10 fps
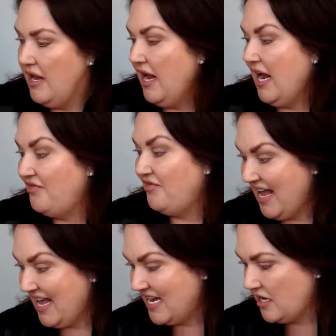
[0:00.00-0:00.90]
And
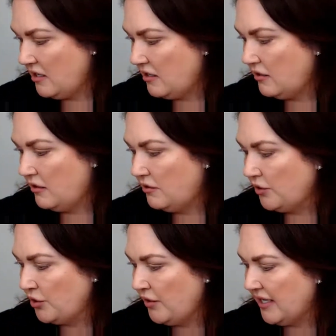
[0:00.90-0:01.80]
then,
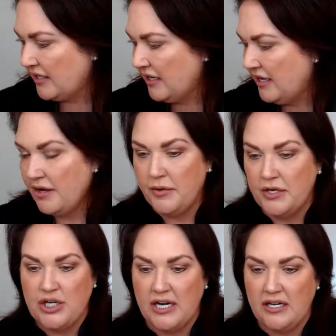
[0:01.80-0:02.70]
real quick, and I'm going to
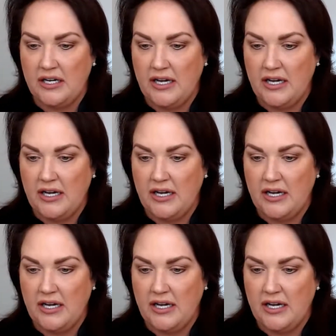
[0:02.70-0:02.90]
check.